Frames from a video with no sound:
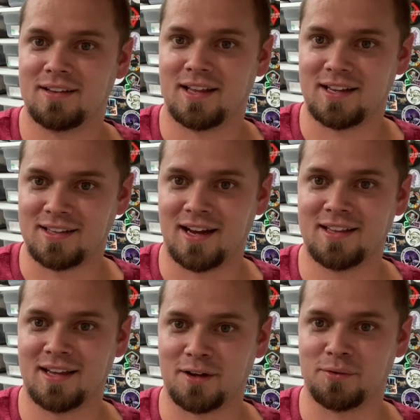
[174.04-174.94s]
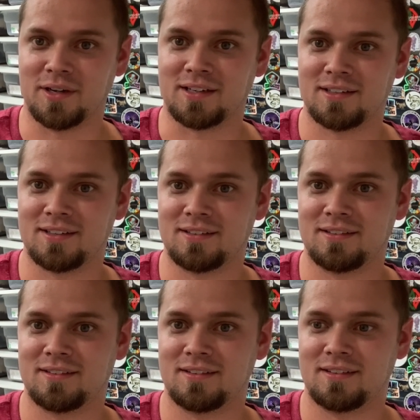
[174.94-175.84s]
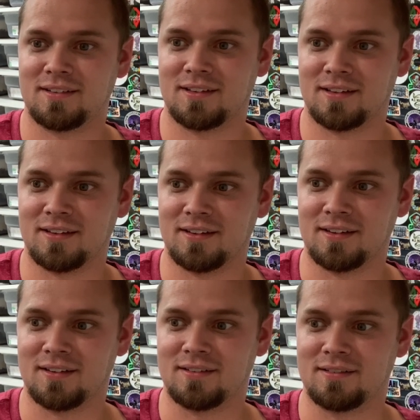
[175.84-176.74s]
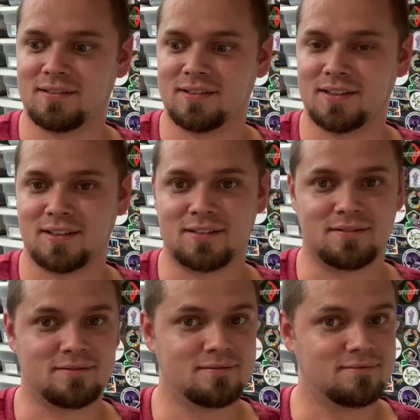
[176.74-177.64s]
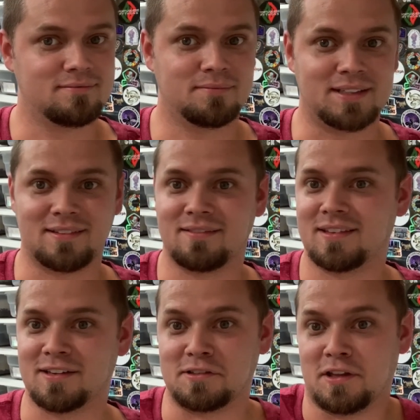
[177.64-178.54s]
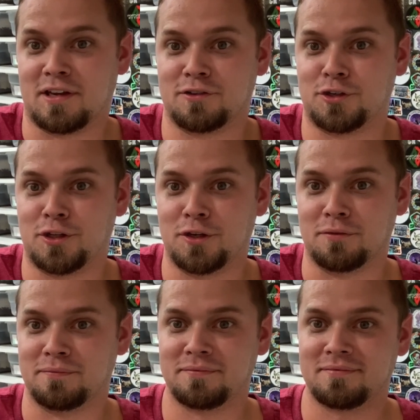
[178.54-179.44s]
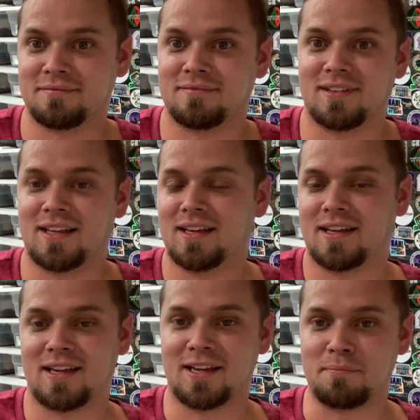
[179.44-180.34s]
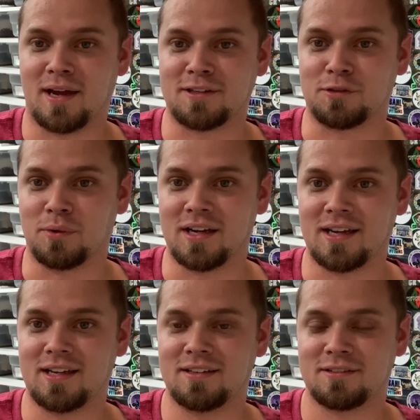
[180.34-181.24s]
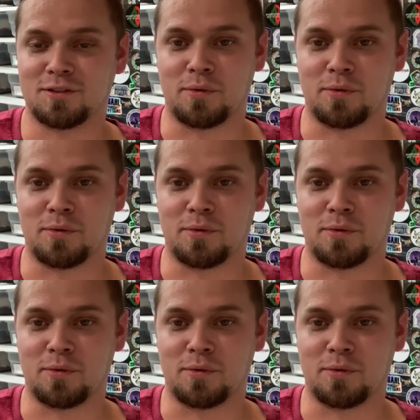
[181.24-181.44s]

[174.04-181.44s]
that he died that quick. Uh, but there's nothing else you could do. He passed away, so